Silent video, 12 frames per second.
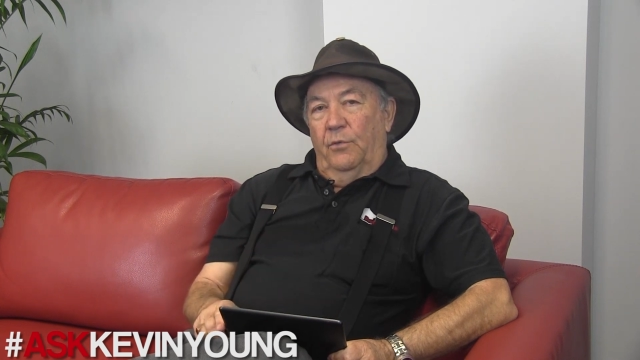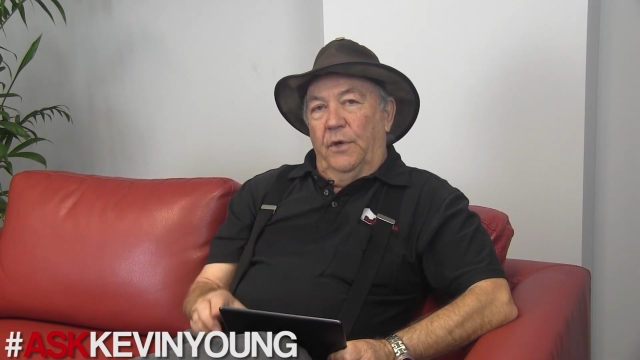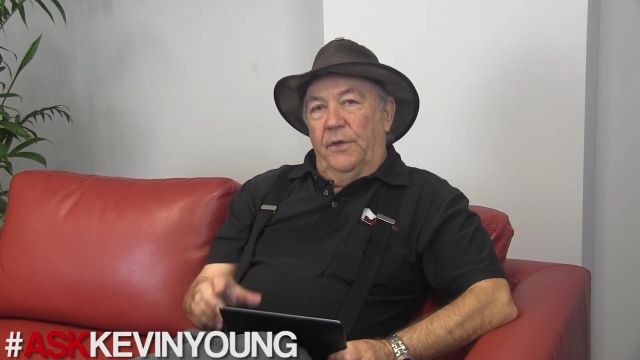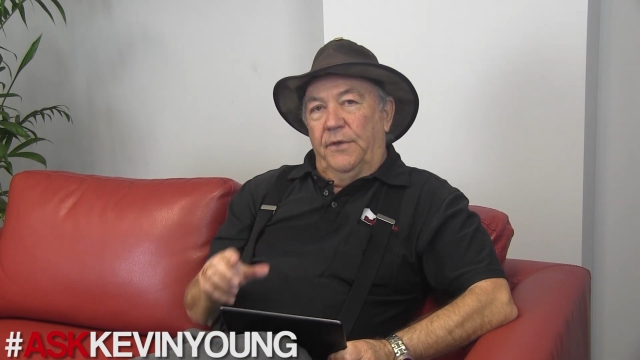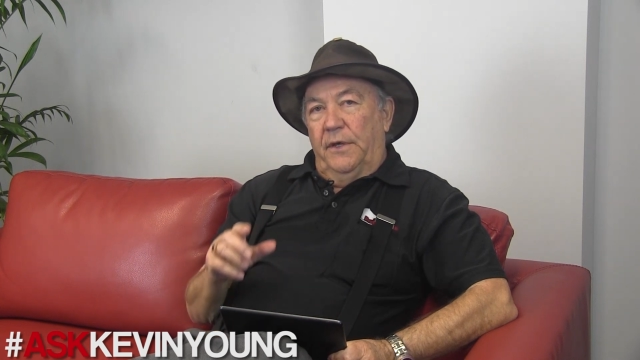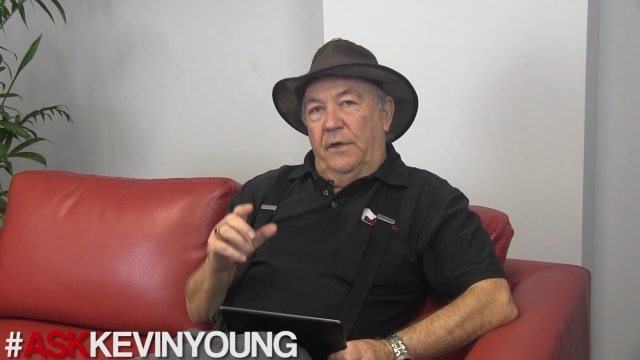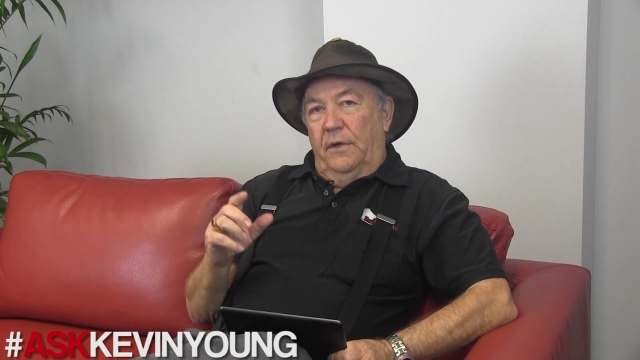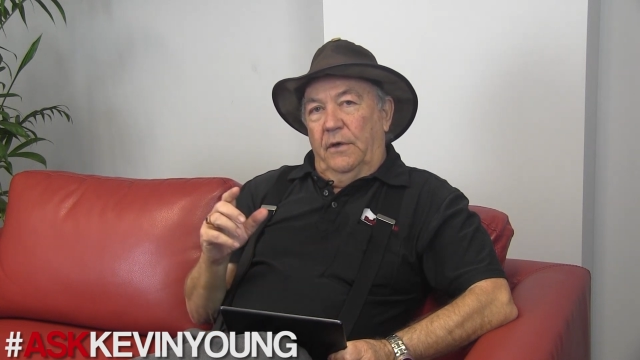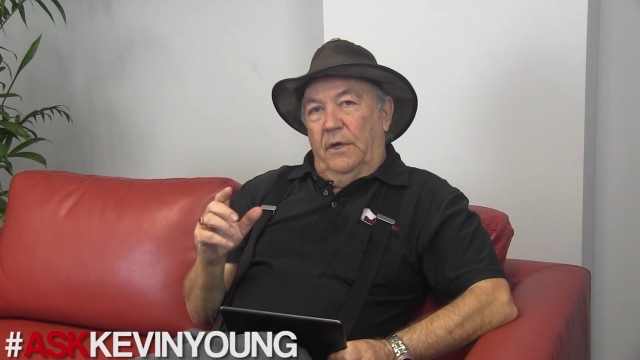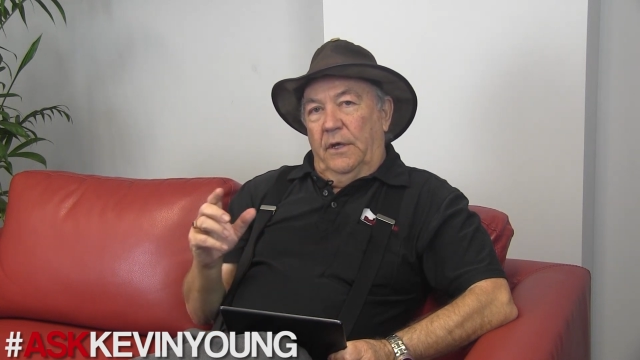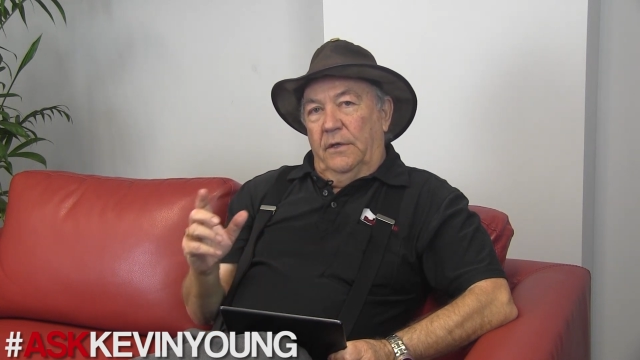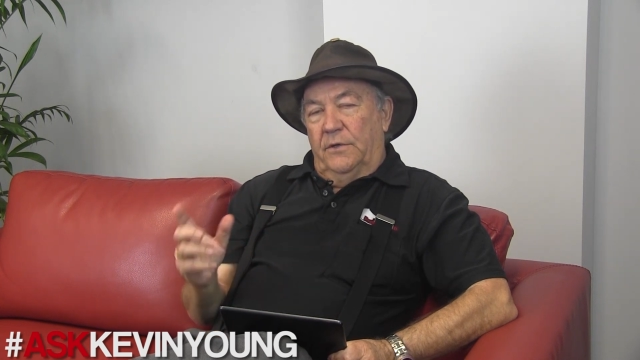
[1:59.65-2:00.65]
We're
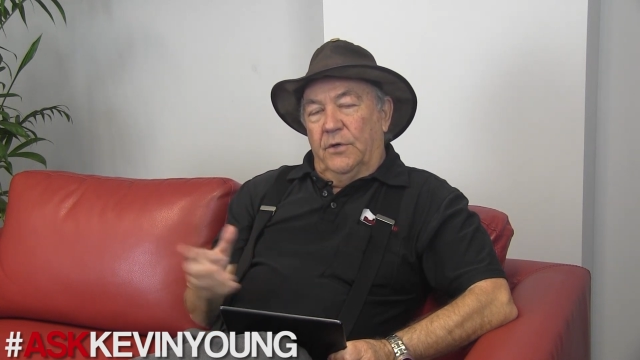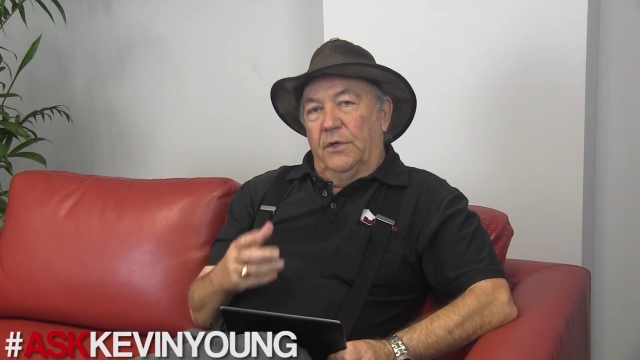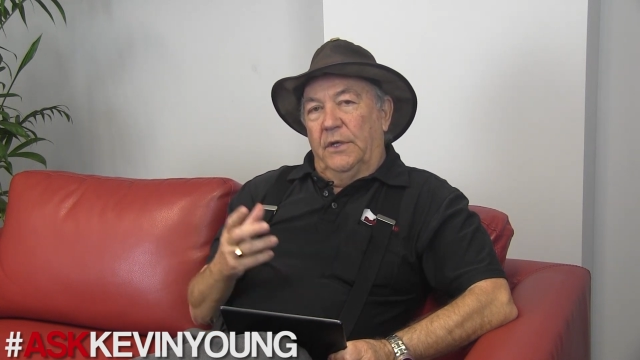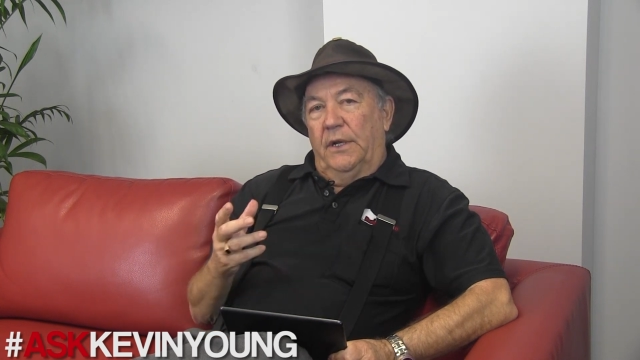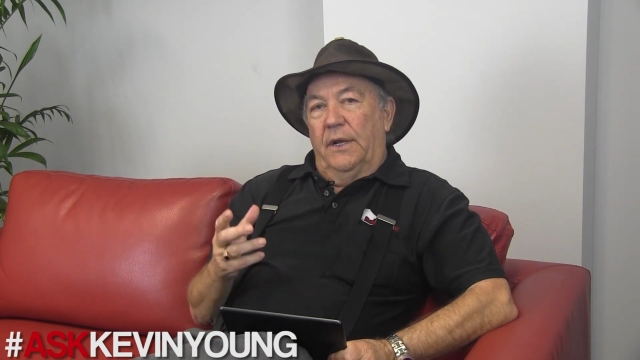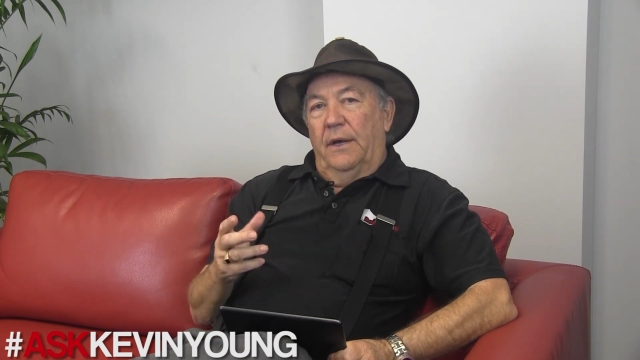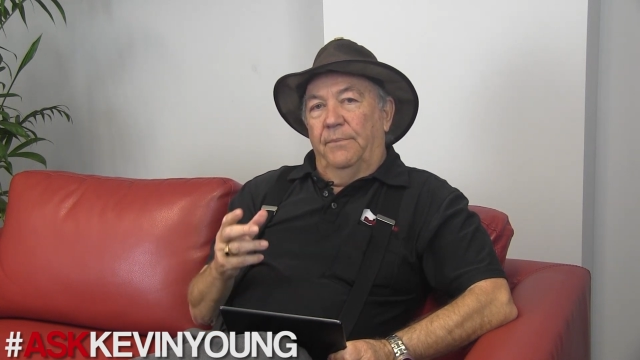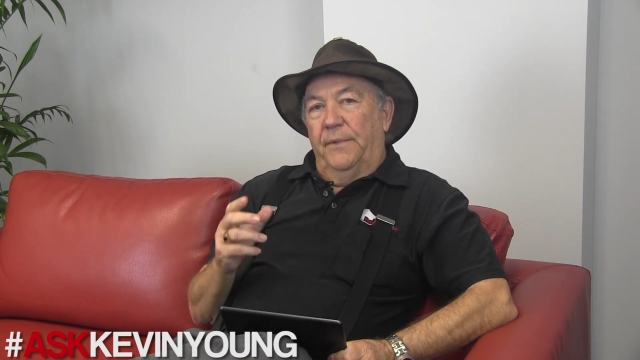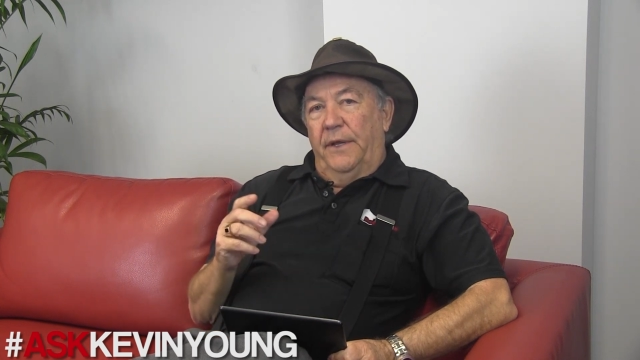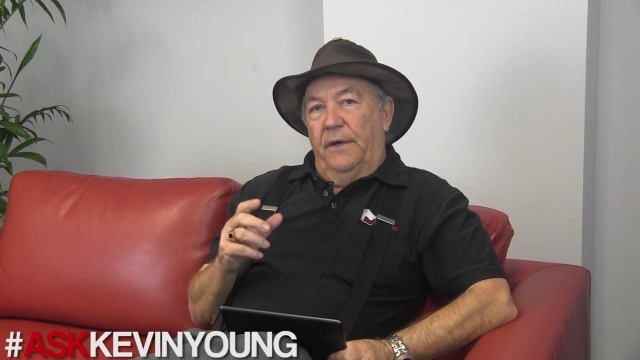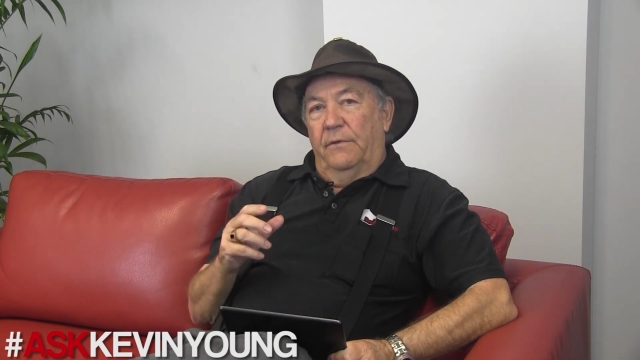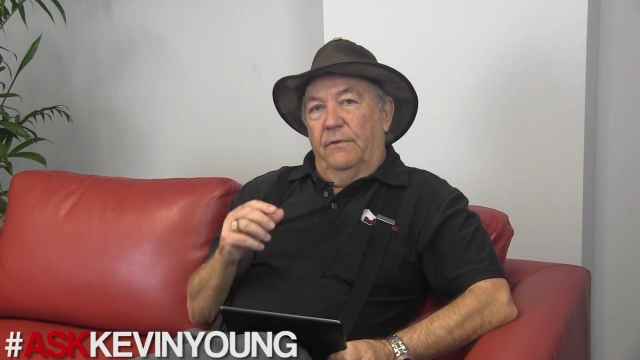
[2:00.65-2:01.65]
thinking inside the club
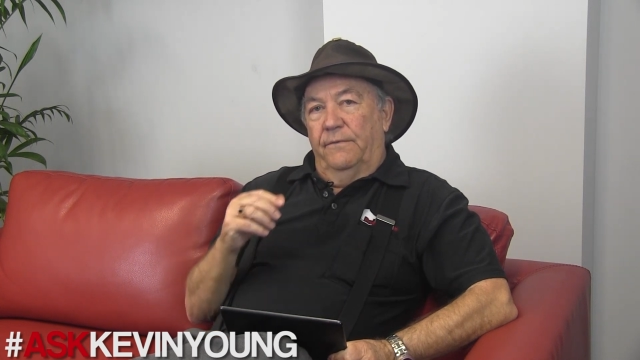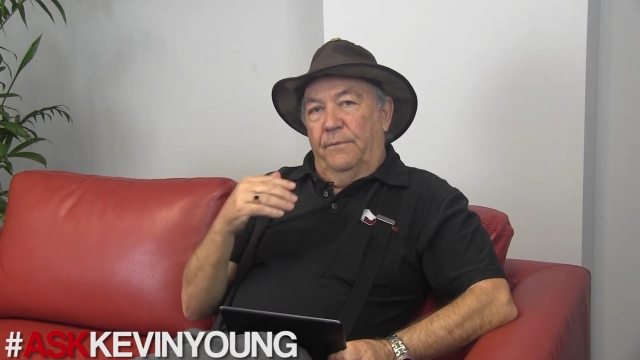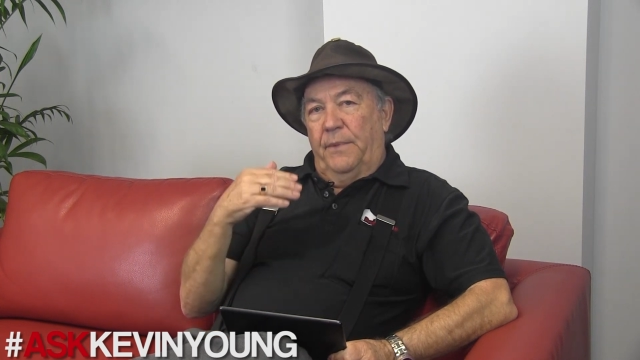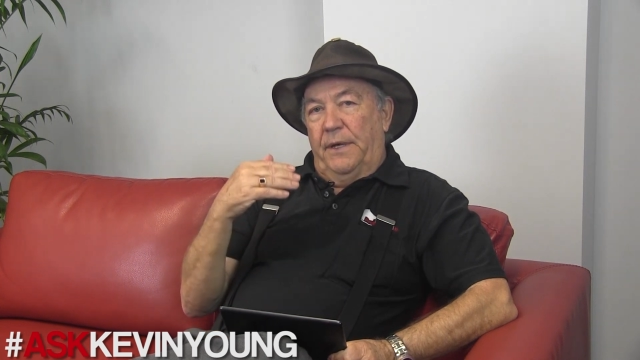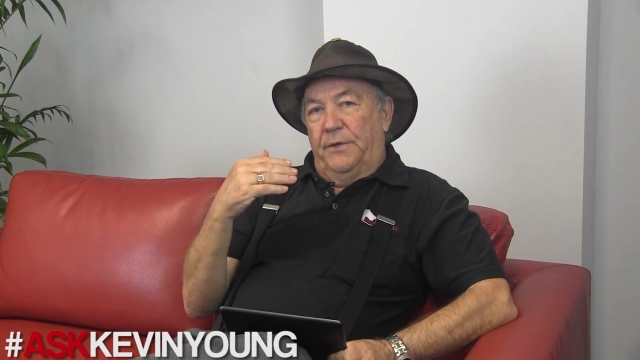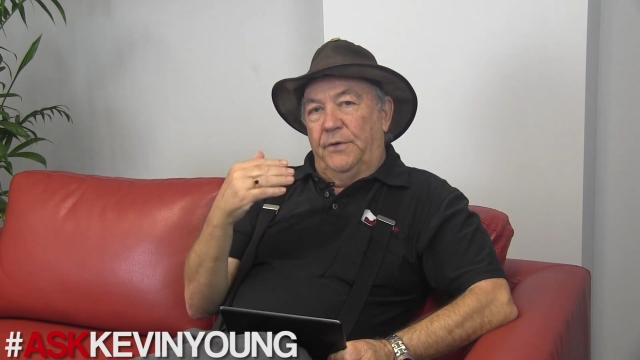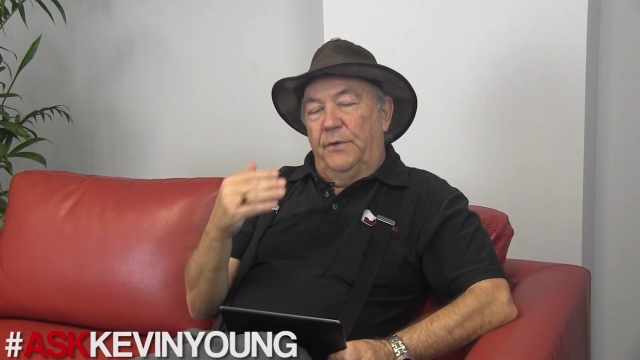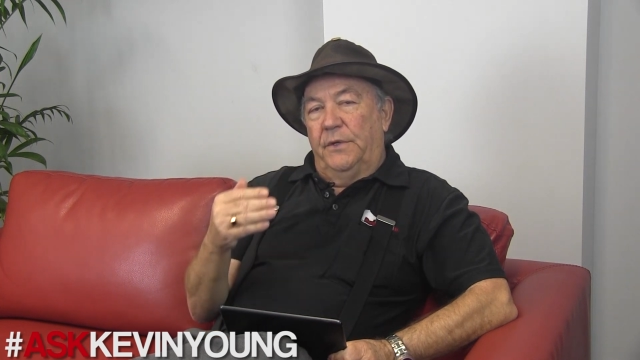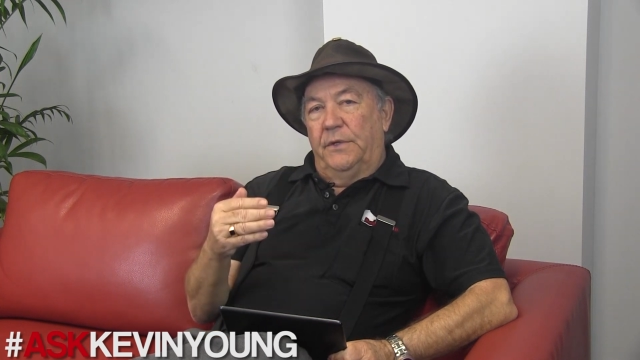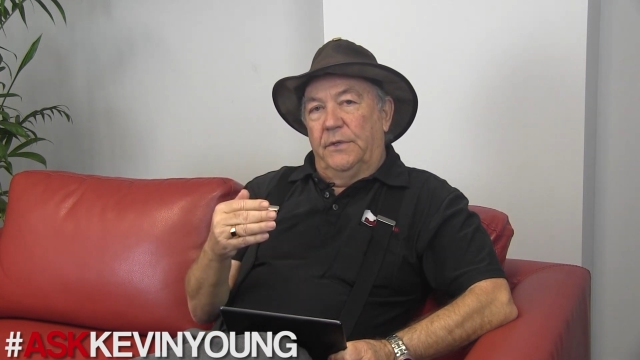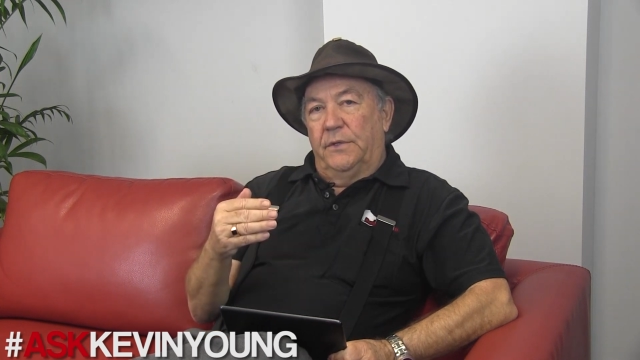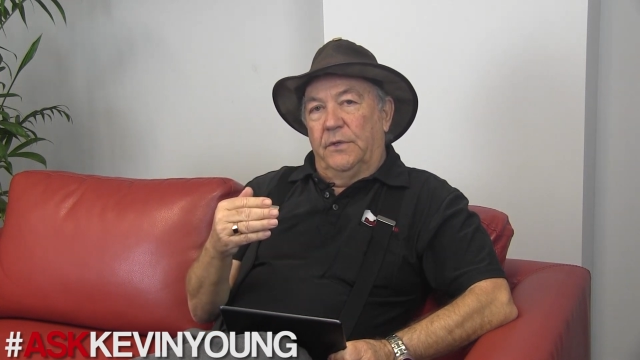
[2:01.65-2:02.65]
now of about 2
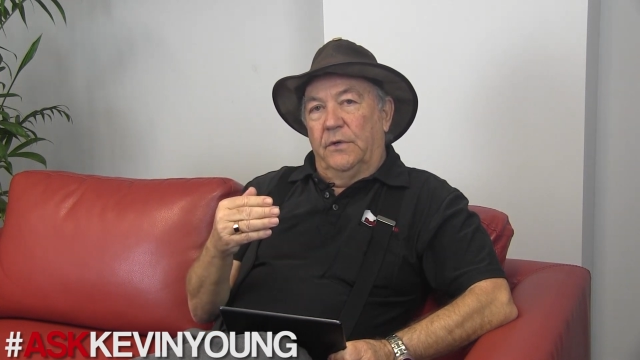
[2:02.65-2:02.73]
years'